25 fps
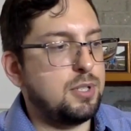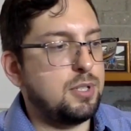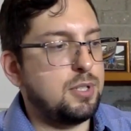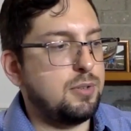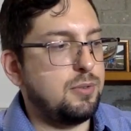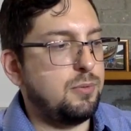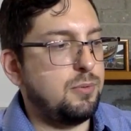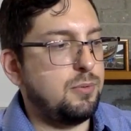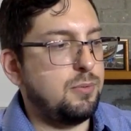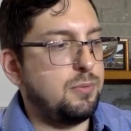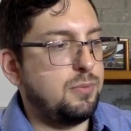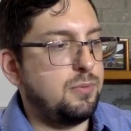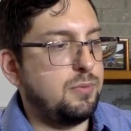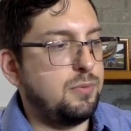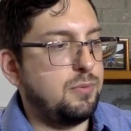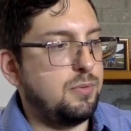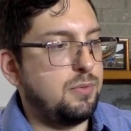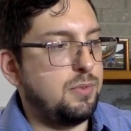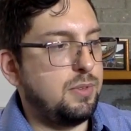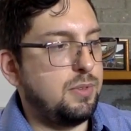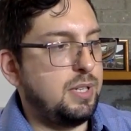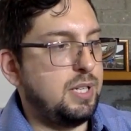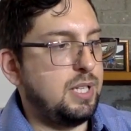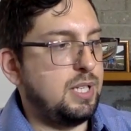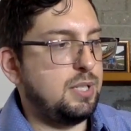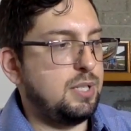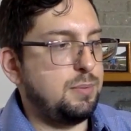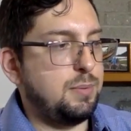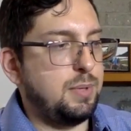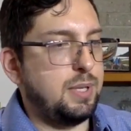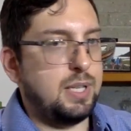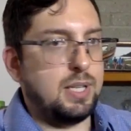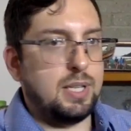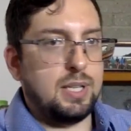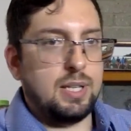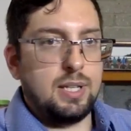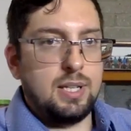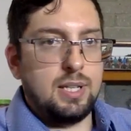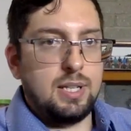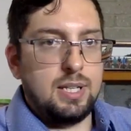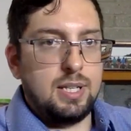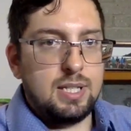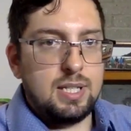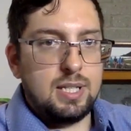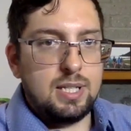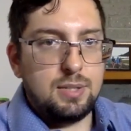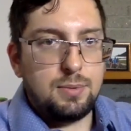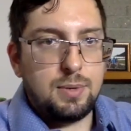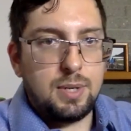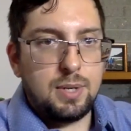So this week,
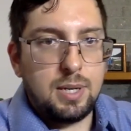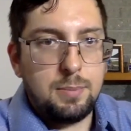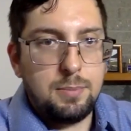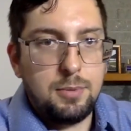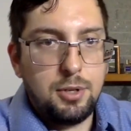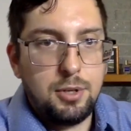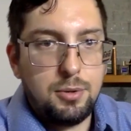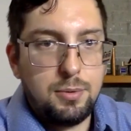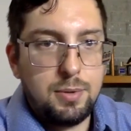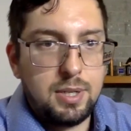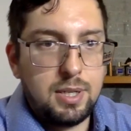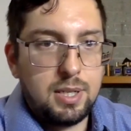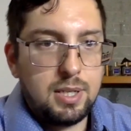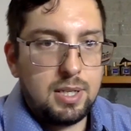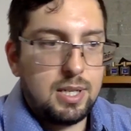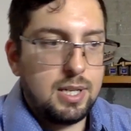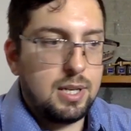this is what I'm doing.